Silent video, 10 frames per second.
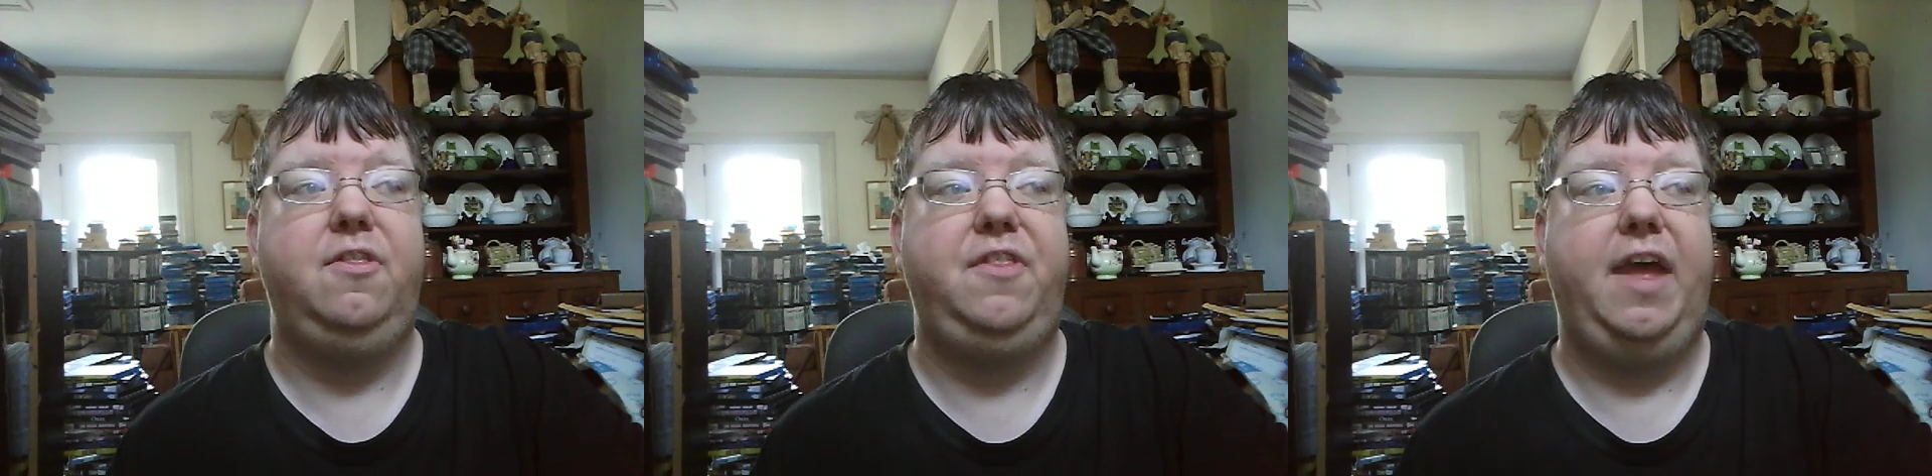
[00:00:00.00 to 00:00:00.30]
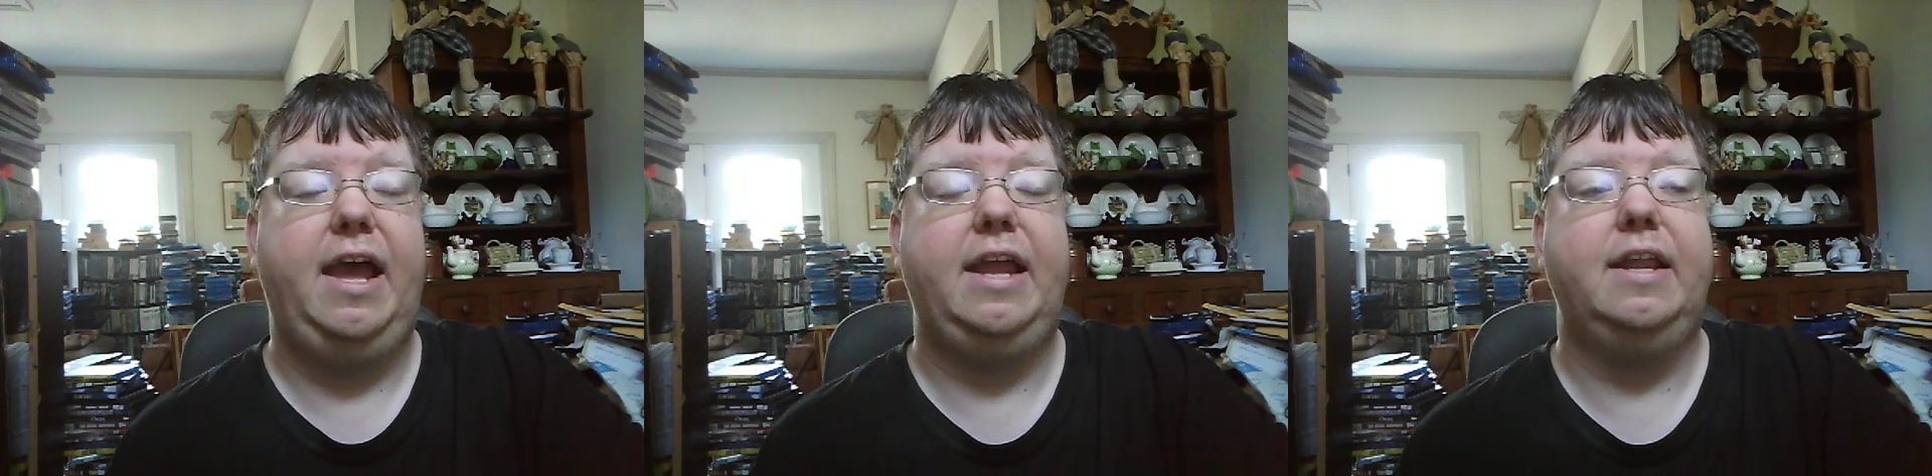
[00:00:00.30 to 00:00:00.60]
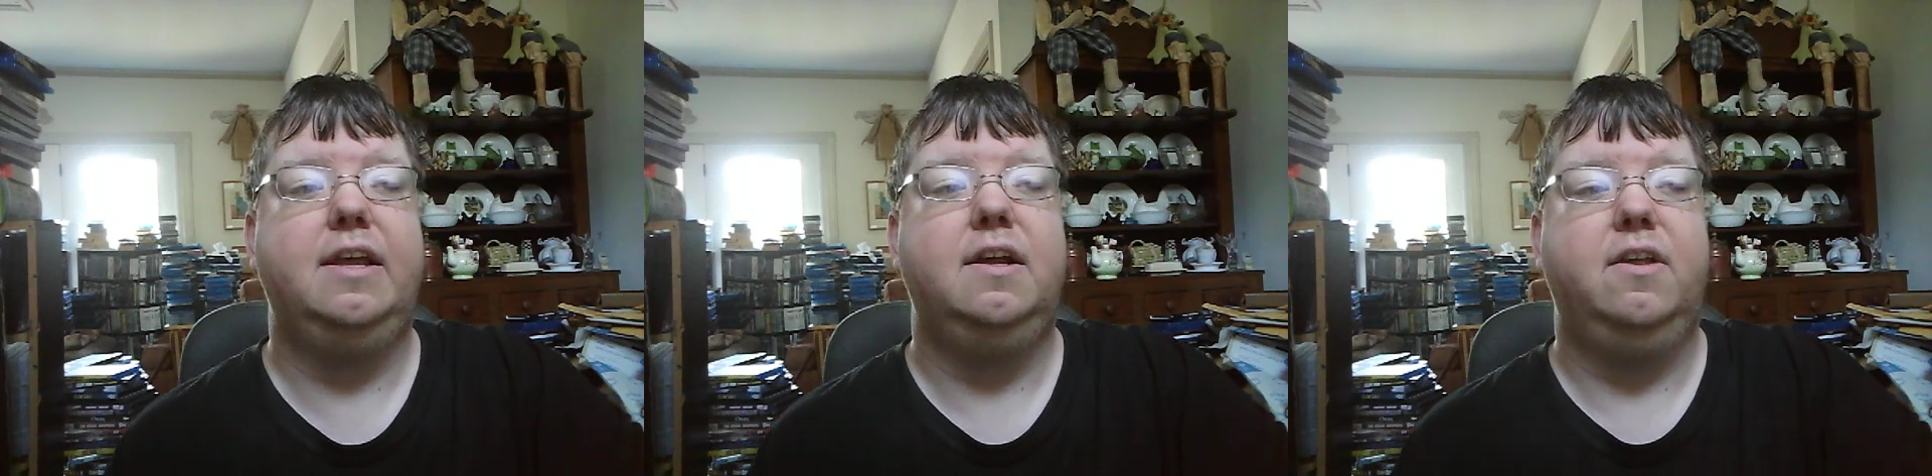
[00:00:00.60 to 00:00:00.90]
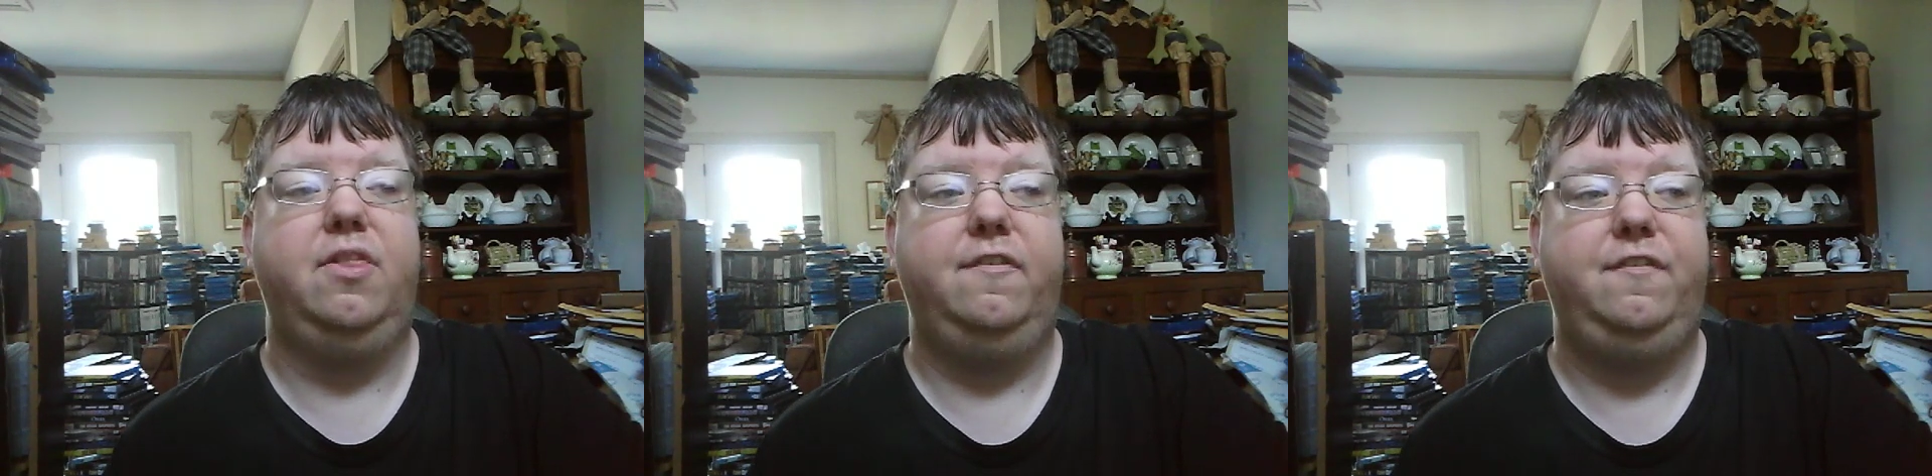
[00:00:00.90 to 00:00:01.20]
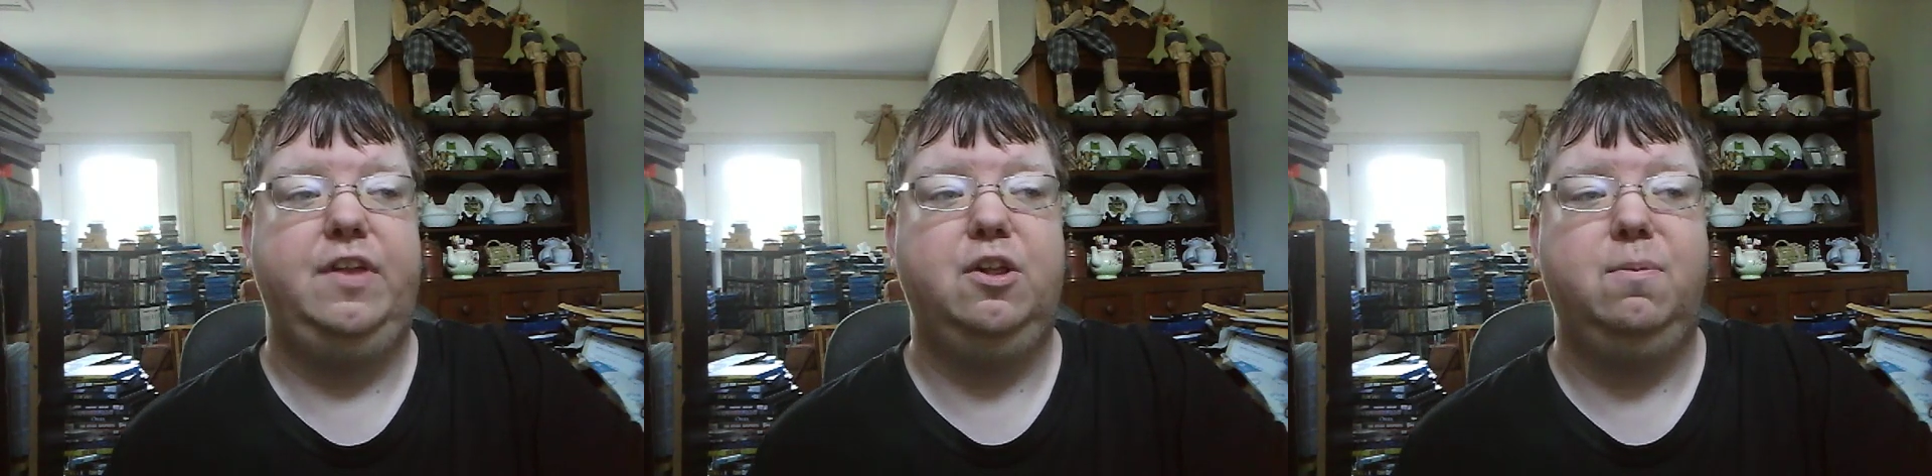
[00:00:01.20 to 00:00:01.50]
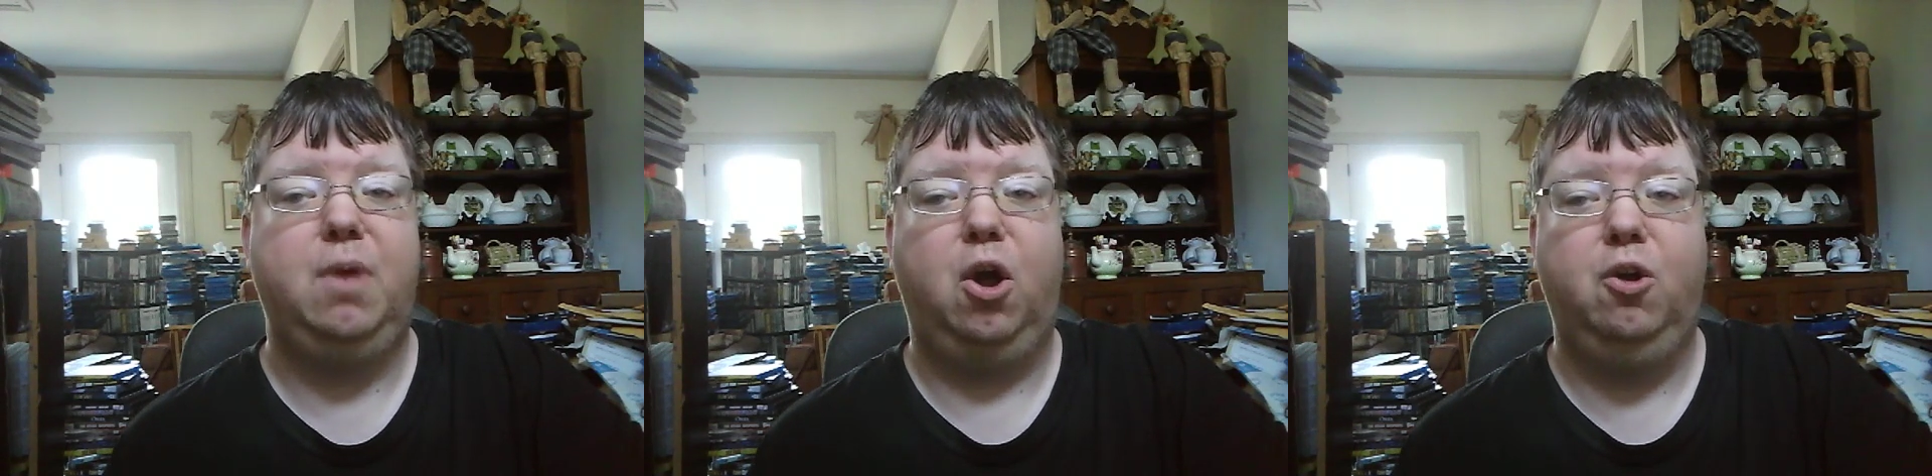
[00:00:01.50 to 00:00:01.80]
that the film